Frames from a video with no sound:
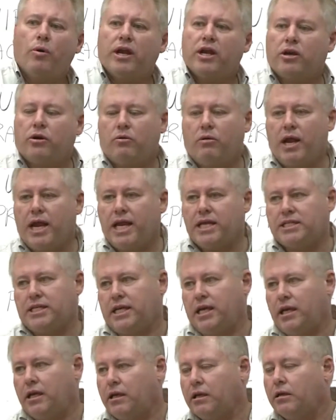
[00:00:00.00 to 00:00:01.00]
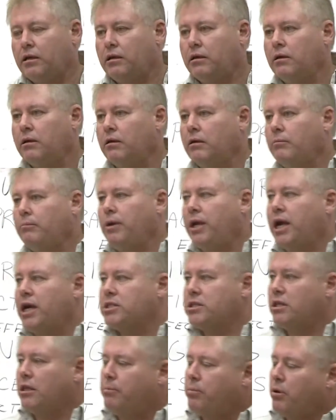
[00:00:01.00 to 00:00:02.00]
crazy because
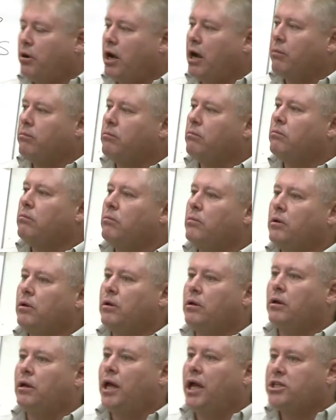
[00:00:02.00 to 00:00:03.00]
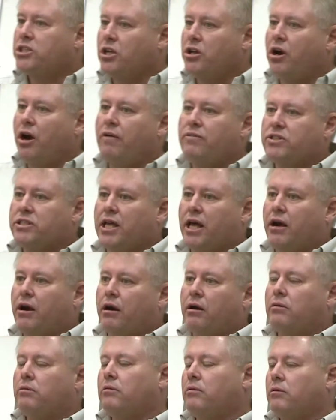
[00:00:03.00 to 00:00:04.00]
of the problem. And it's a nerve center.
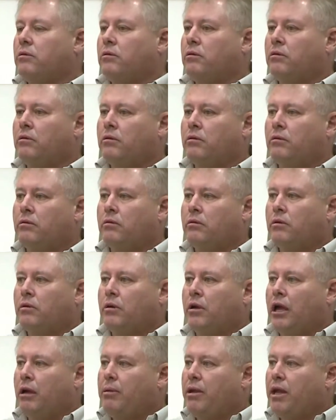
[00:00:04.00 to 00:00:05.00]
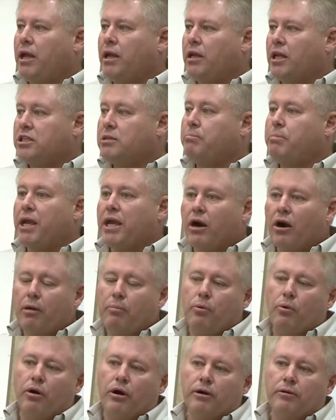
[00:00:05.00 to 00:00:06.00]
I mean, it's a big
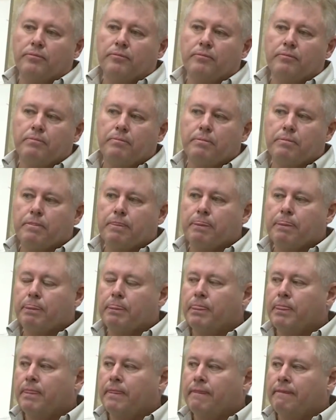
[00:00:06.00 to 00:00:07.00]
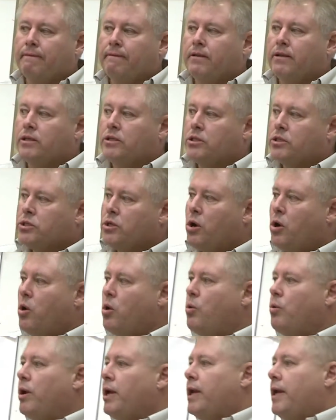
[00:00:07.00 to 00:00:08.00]
airport.
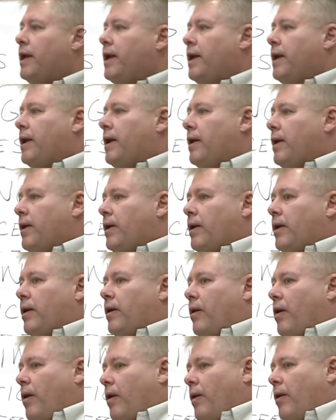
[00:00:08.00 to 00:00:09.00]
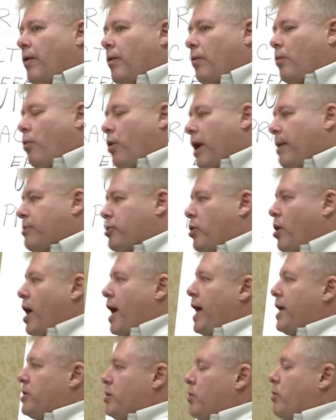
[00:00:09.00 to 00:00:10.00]
So what I'm
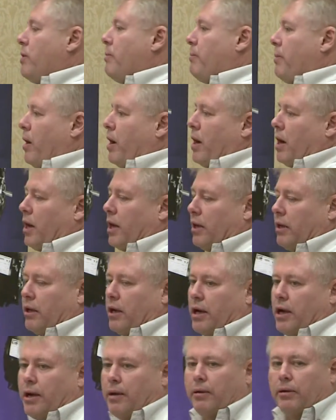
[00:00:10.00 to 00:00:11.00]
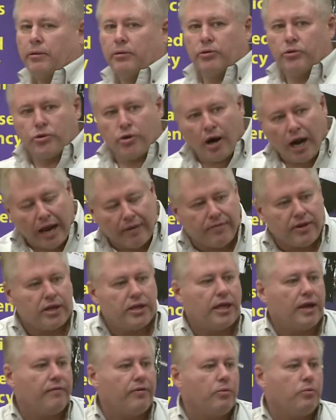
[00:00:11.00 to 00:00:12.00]
trying to drive into
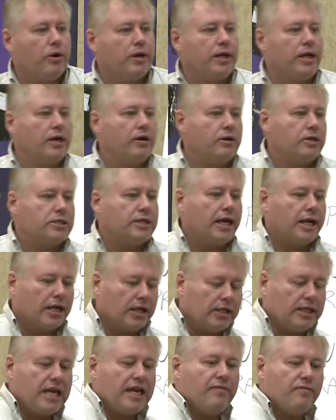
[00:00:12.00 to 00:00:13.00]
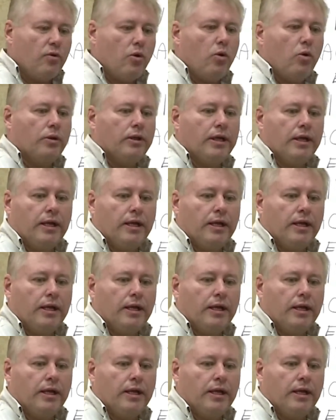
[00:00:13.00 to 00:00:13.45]
everyone here is that clean volt